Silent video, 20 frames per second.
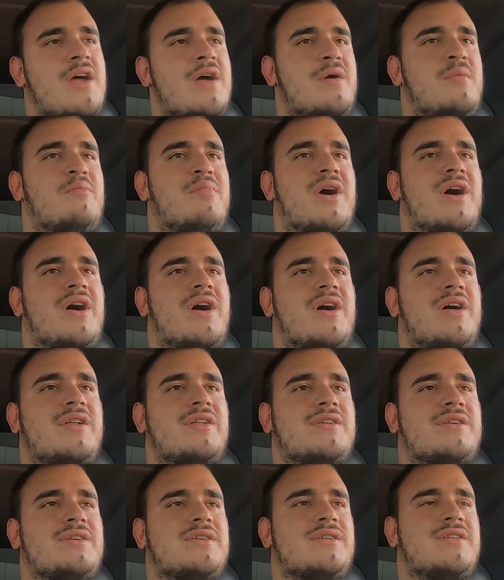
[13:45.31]
but
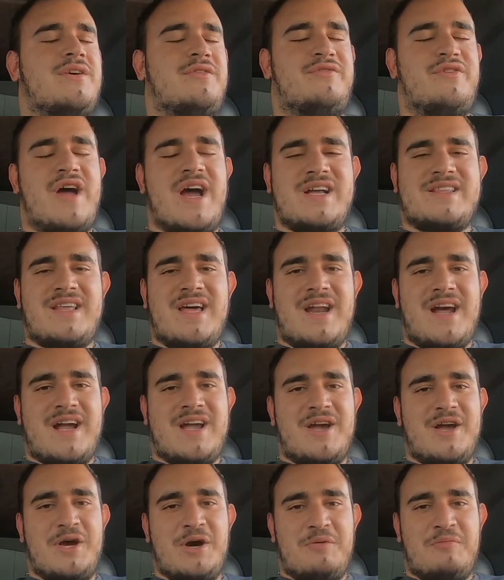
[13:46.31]
the fact that I
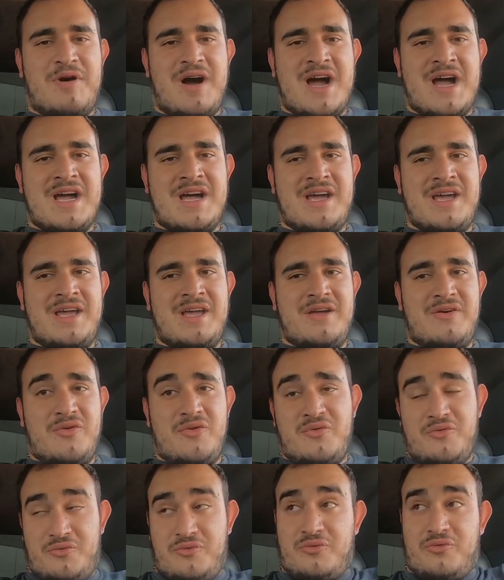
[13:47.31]
could go buy
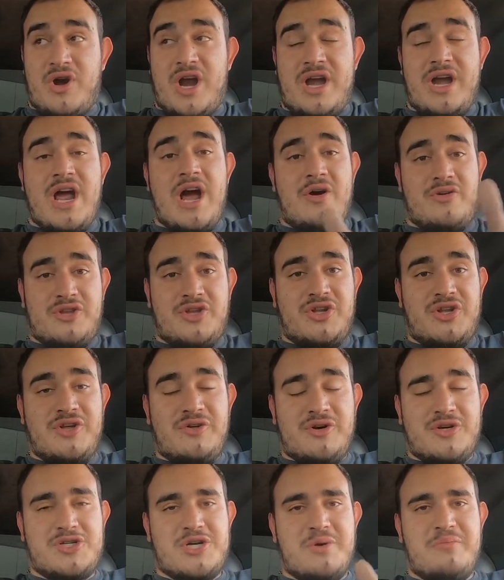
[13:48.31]
right now in the
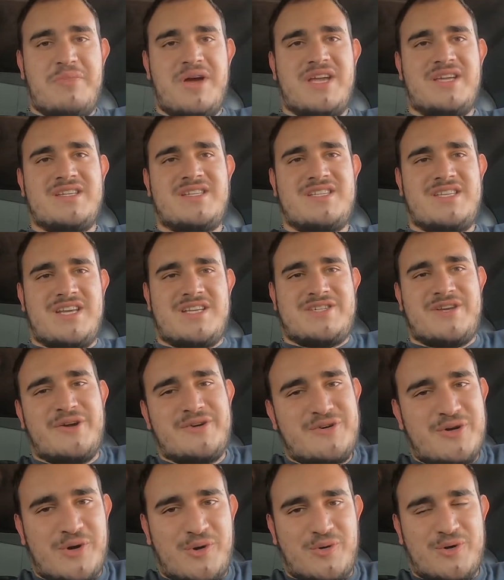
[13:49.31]
dealership a
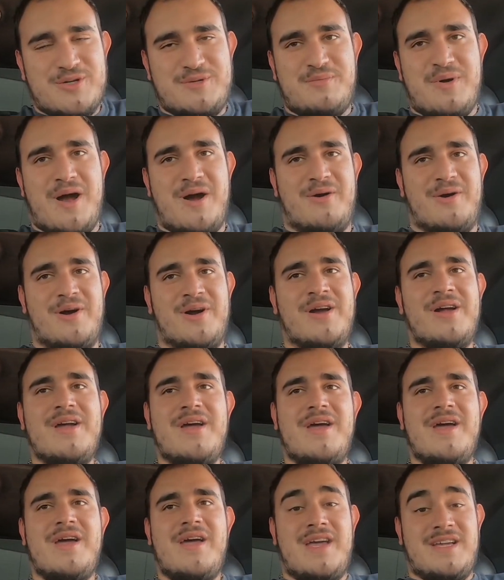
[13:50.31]
600 horsepower
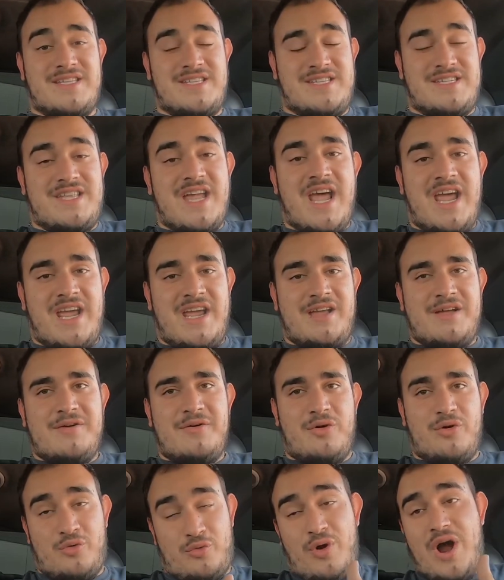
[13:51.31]
estate
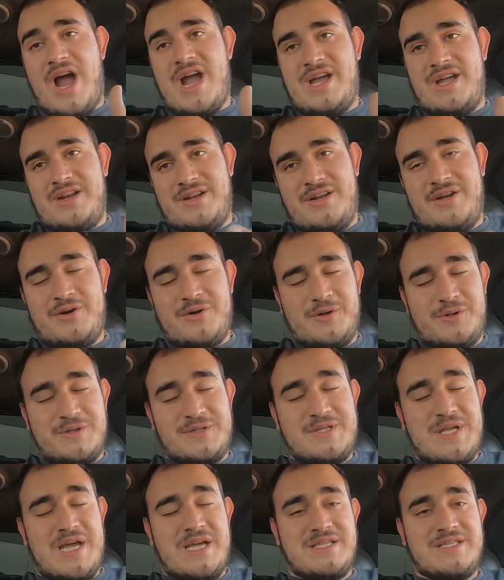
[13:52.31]
or wagon here in the
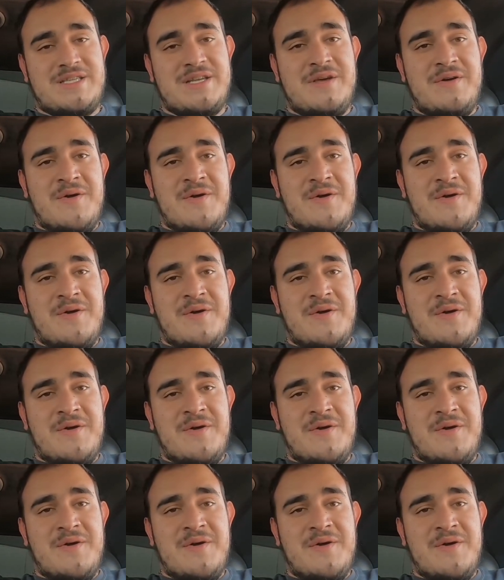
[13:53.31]
States